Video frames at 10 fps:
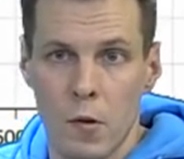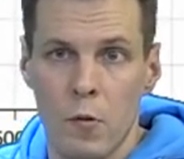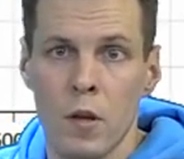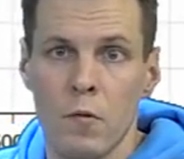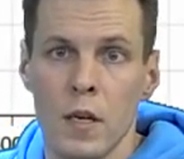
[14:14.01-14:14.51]

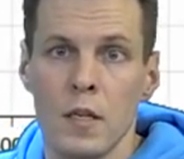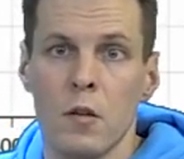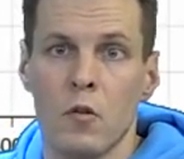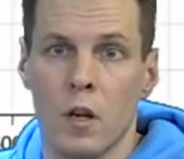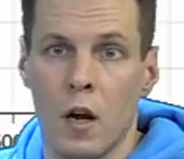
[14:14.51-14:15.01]
regressed
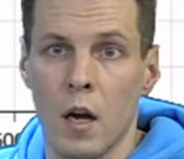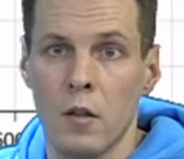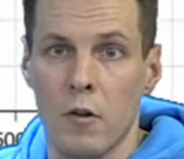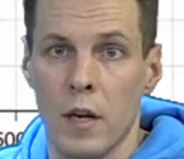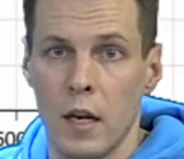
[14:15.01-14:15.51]
on the
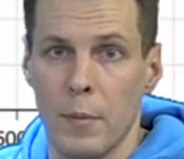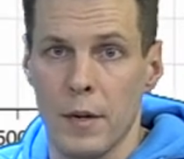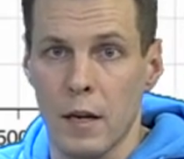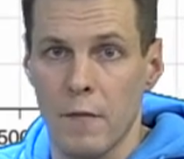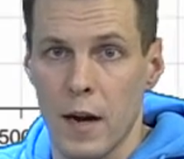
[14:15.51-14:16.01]
other
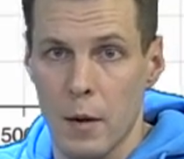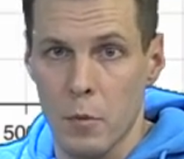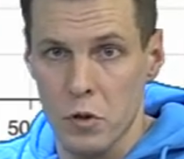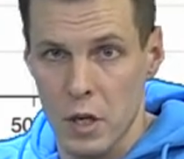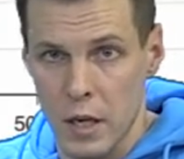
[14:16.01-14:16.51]
independent
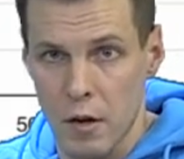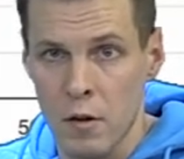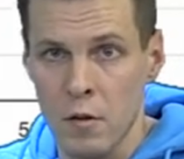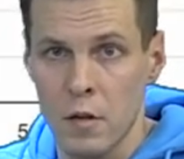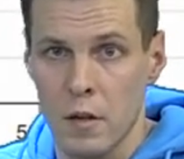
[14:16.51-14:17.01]
variables
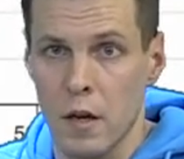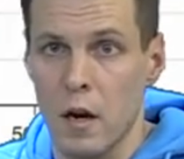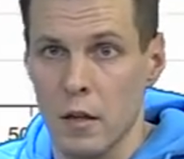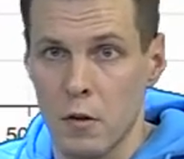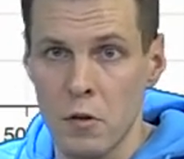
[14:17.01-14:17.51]
here, the
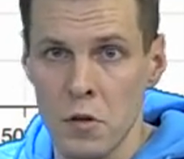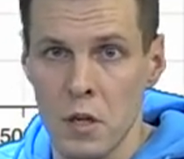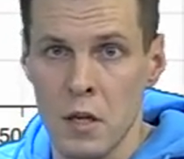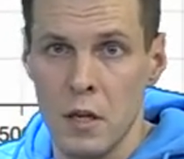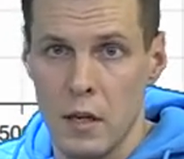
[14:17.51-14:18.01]
others,